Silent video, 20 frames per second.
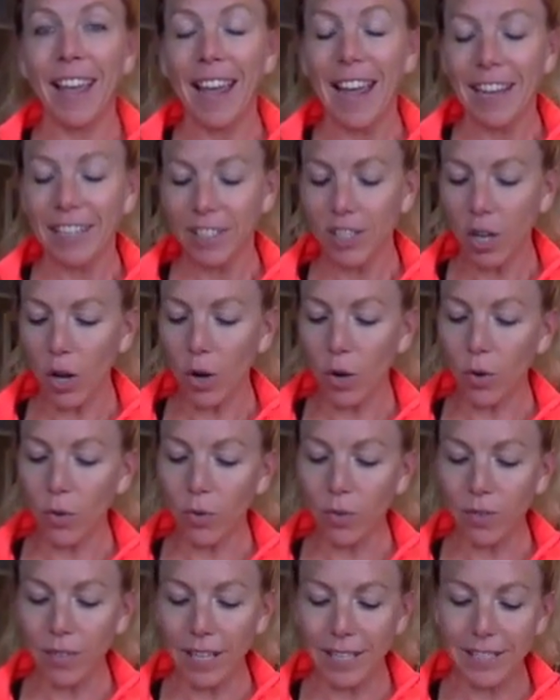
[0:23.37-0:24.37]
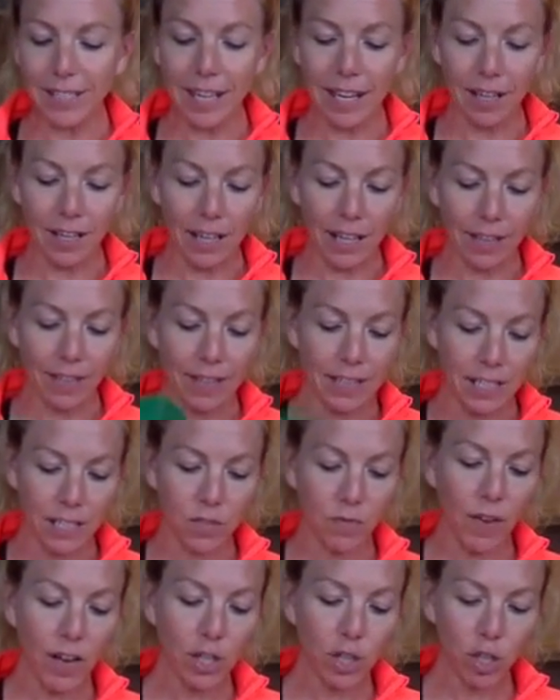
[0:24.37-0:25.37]
So let's say like this
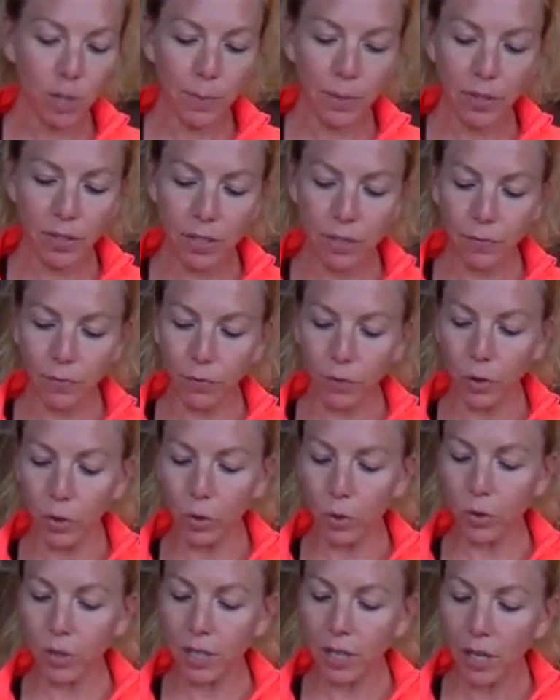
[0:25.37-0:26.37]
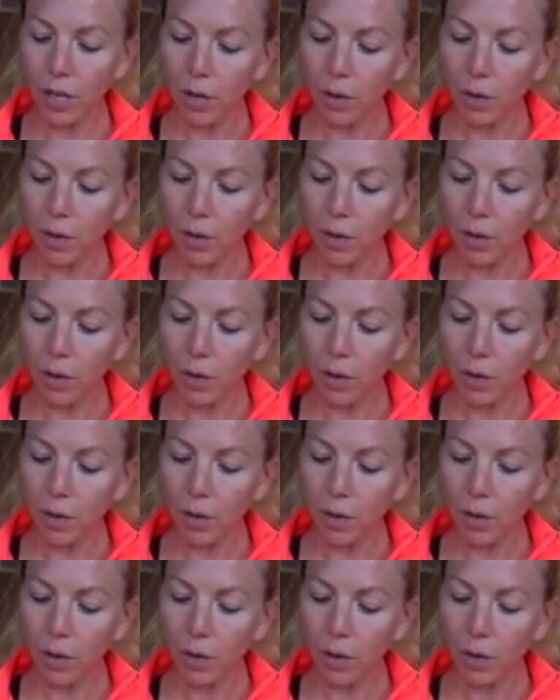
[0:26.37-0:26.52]
is vegetables, fruit,